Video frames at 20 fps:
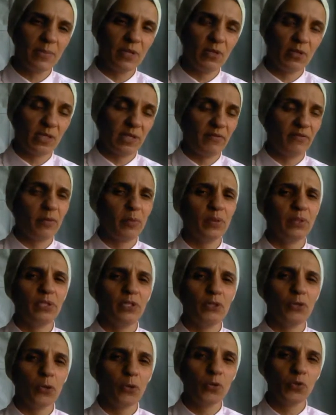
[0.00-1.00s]
because
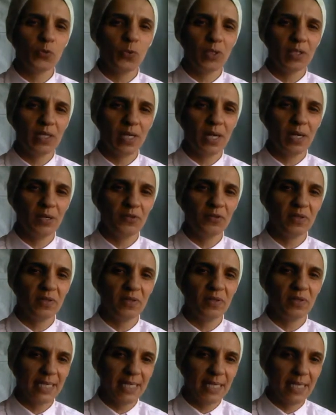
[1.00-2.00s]
everybody knows what color the
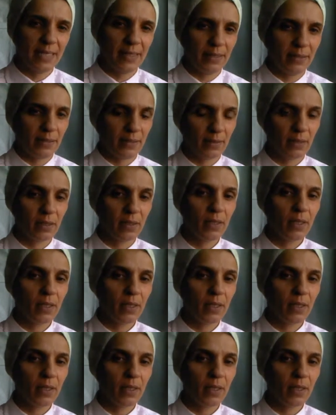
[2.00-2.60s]
sea is.